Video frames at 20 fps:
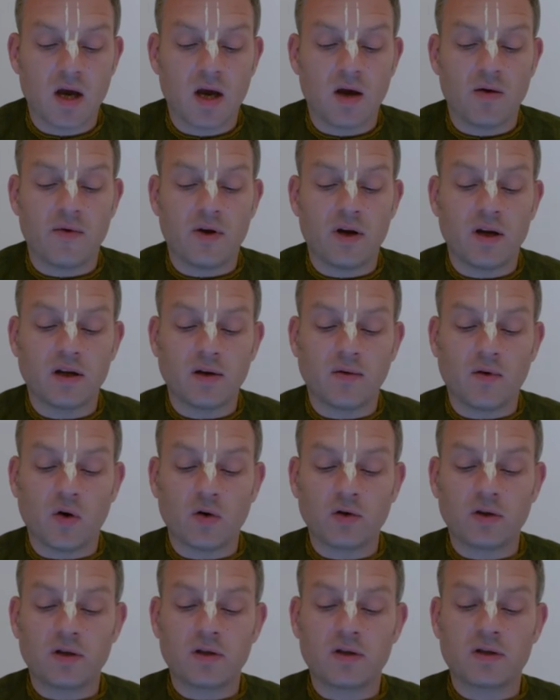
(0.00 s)
When a
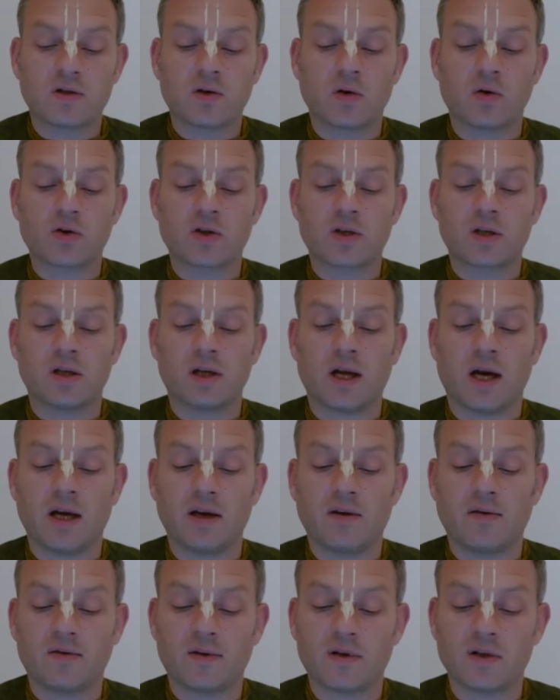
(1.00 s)
devotee's social
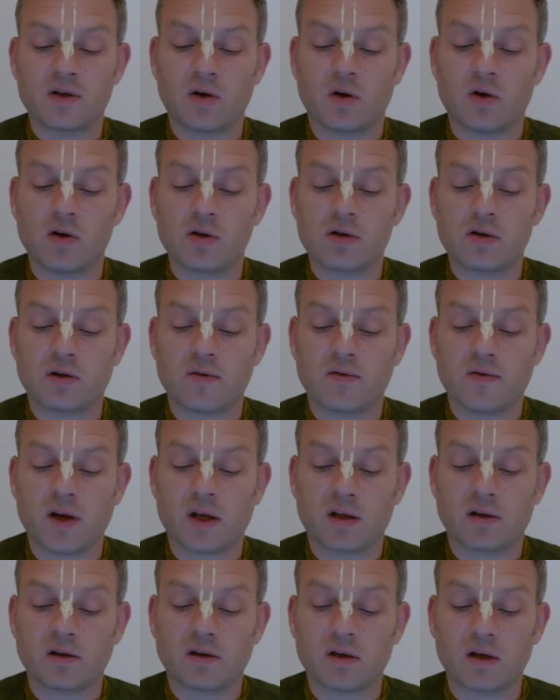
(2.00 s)
life is also
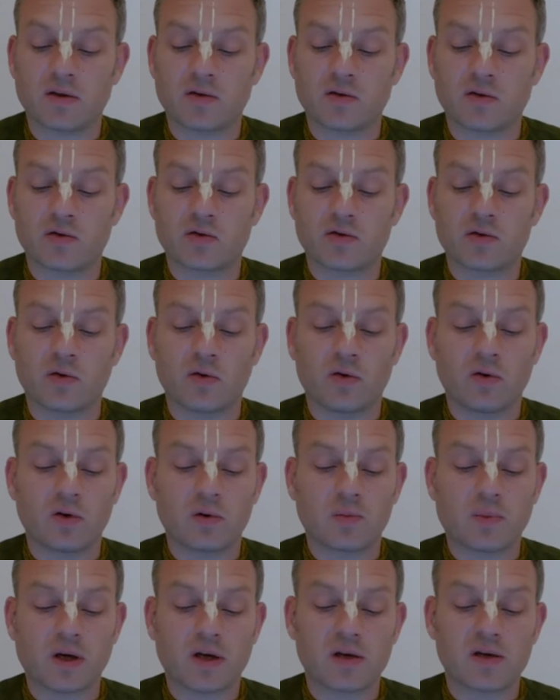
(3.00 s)
affected and controlled
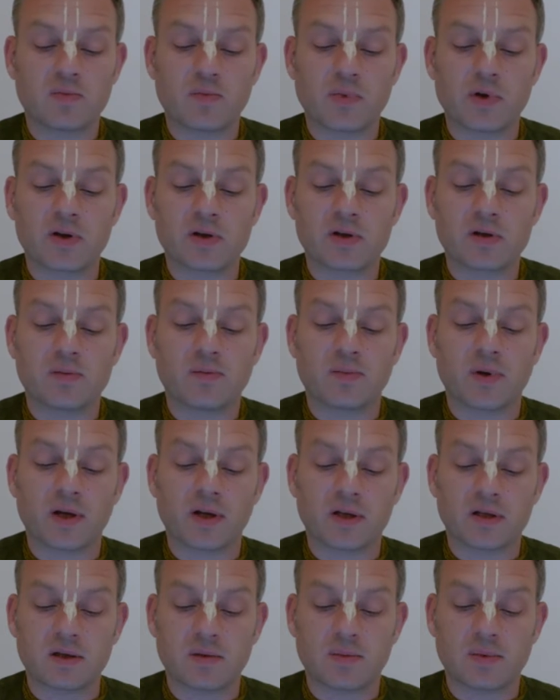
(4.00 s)
by his spiritual
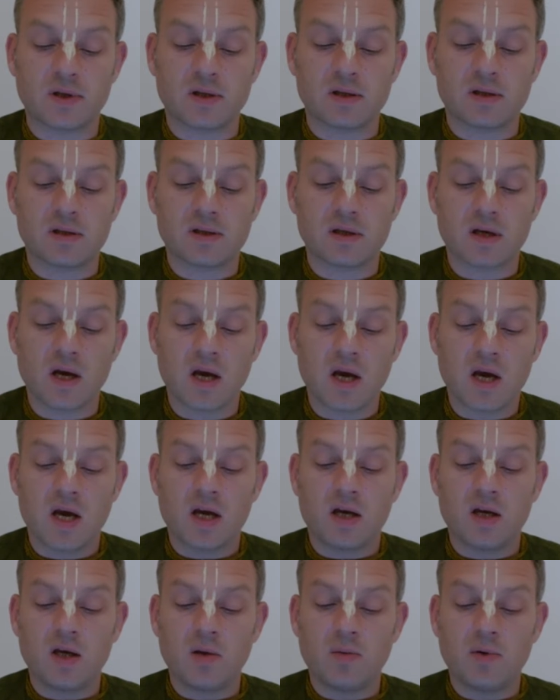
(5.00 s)
principles,
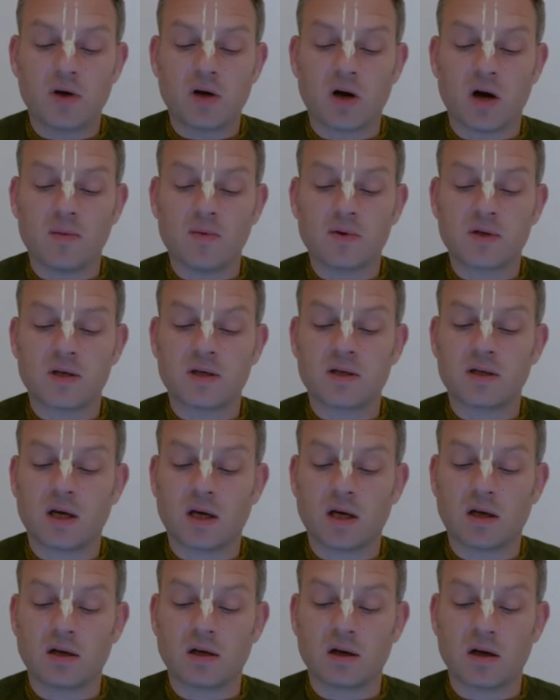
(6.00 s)
he becomes a
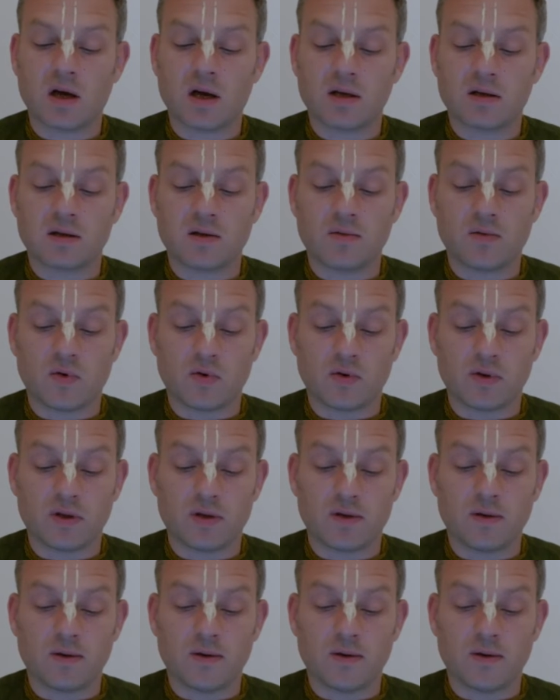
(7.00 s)
second-class devotee.